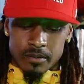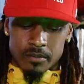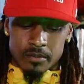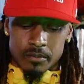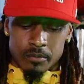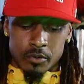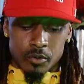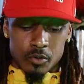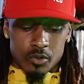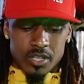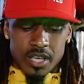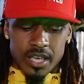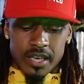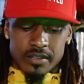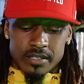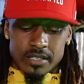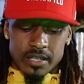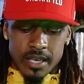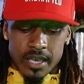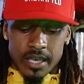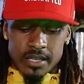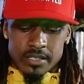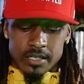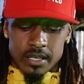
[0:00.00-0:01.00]
Bruce
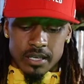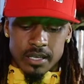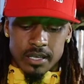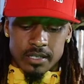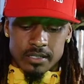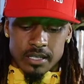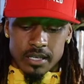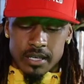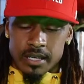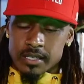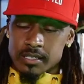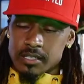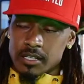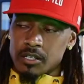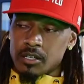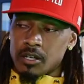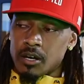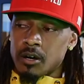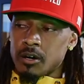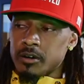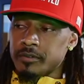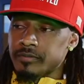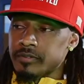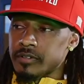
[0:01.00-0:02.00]
has has has an excellent
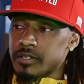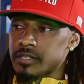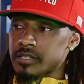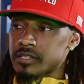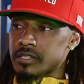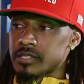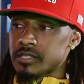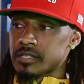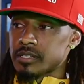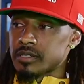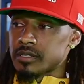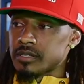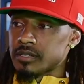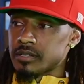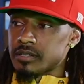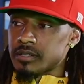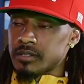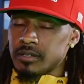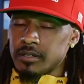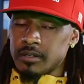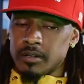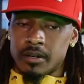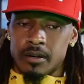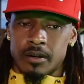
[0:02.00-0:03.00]
offense.
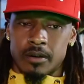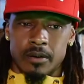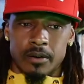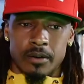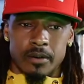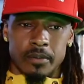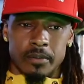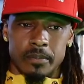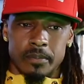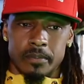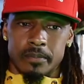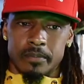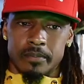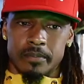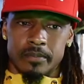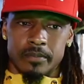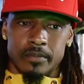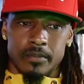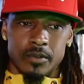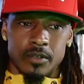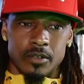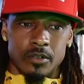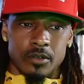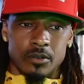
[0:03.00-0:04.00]
Um,
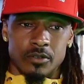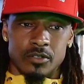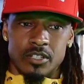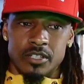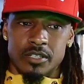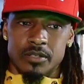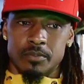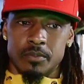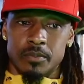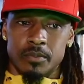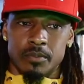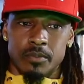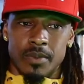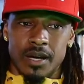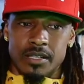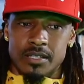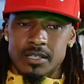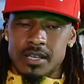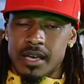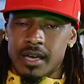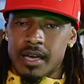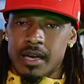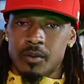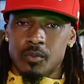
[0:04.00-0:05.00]
you know, just my
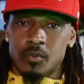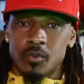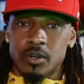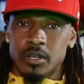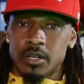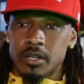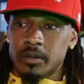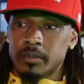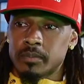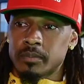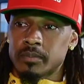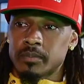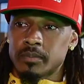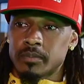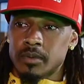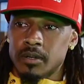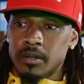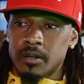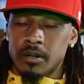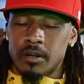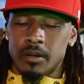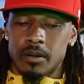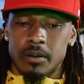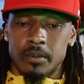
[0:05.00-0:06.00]
time with him,
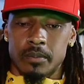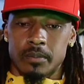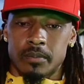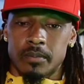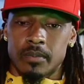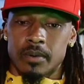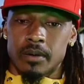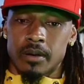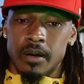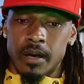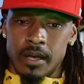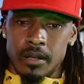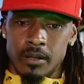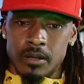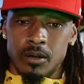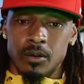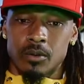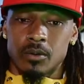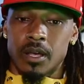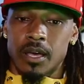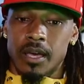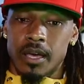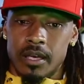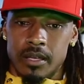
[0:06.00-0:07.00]
um, I
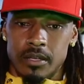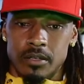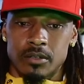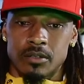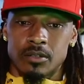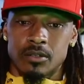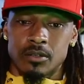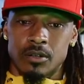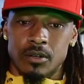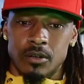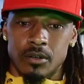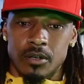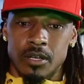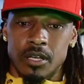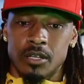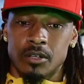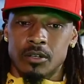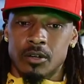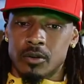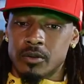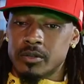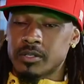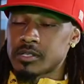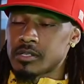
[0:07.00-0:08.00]
know that you know he
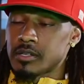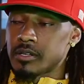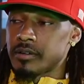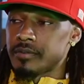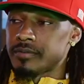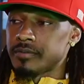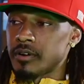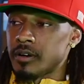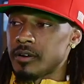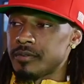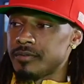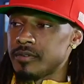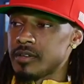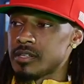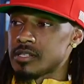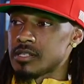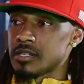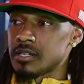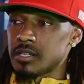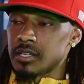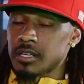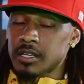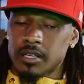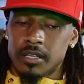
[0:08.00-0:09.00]
knows stuff mm-hmm.
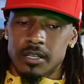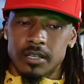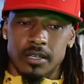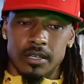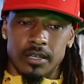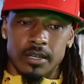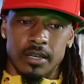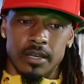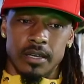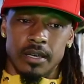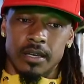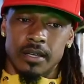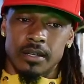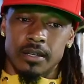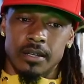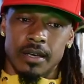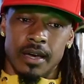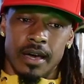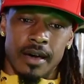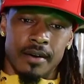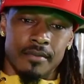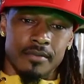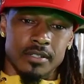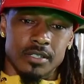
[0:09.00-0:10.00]
offensively, mm-hmm.
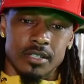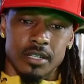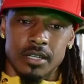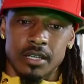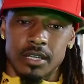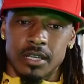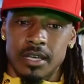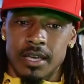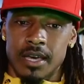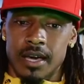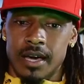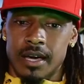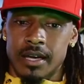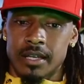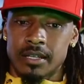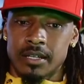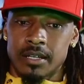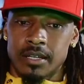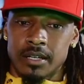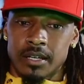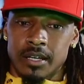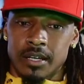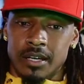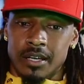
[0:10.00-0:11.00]
and obviously he got
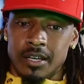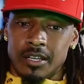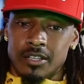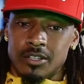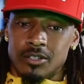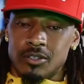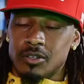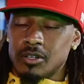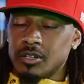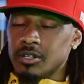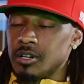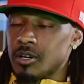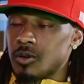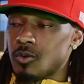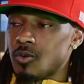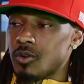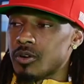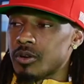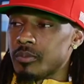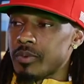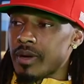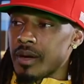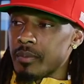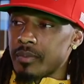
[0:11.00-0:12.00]
you know a good
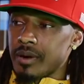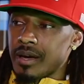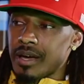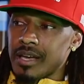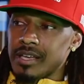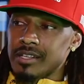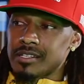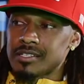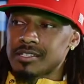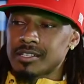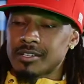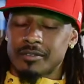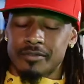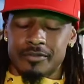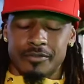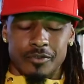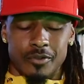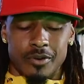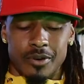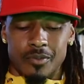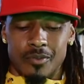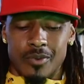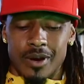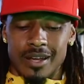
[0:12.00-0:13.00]
quarterback behind center for
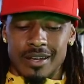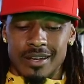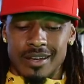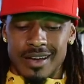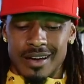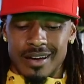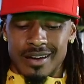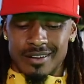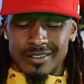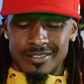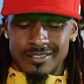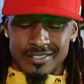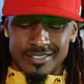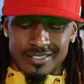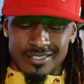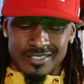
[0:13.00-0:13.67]
him right now.